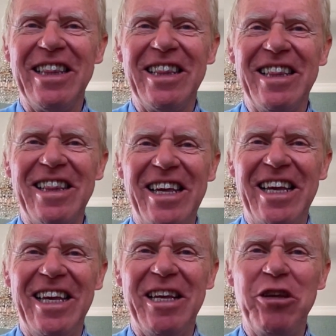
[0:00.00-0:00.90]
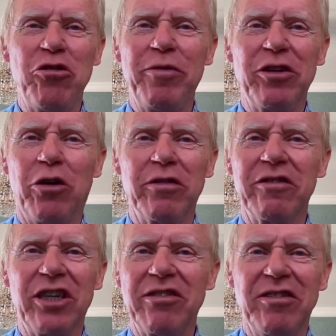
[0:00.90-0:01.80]
the European Court
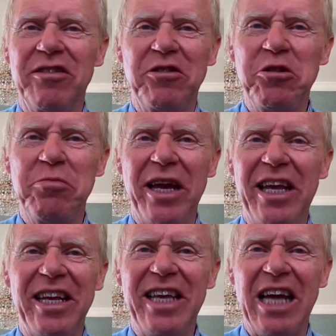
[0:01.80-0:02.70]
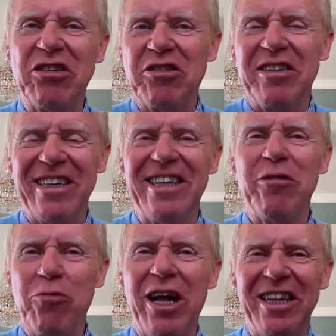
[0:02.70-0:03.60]
of Justice, you may guess,
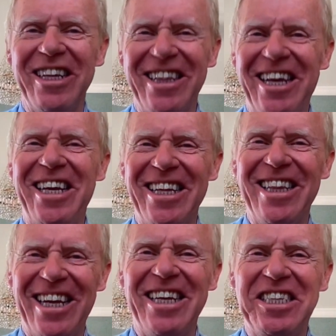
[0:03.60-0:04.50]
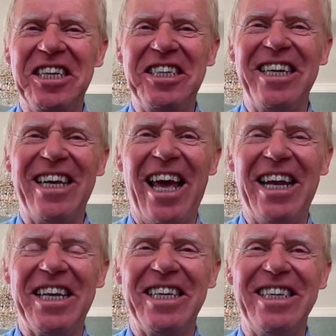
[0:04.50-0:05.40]
well, they did
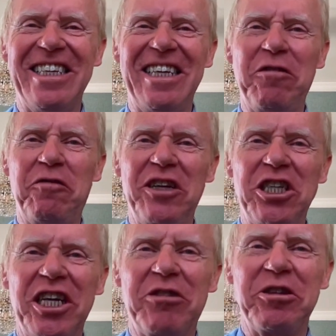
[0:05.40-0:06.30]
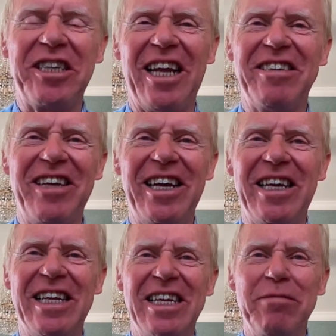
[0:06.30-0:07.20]
again infringing content
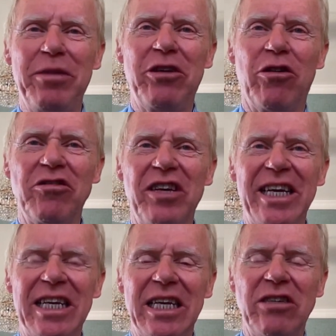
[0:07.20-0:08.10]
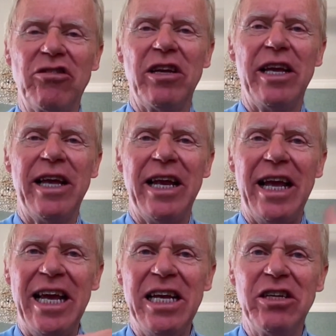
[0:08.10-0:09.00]
here, because it is
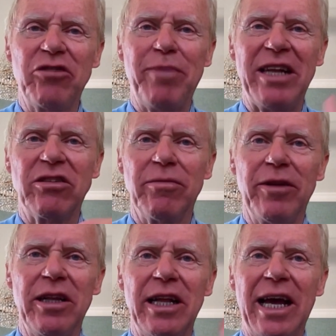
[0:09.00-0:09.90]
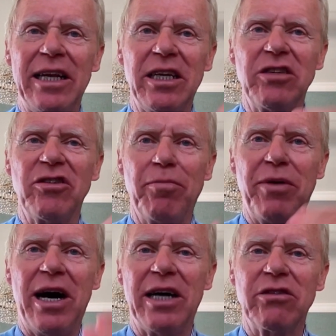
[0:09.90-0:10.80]
indispensable and it is a
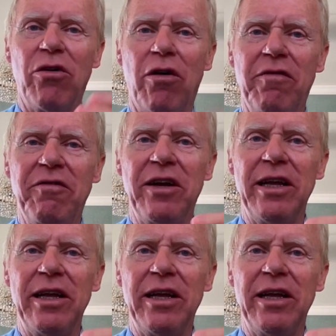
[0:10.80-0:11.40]
part of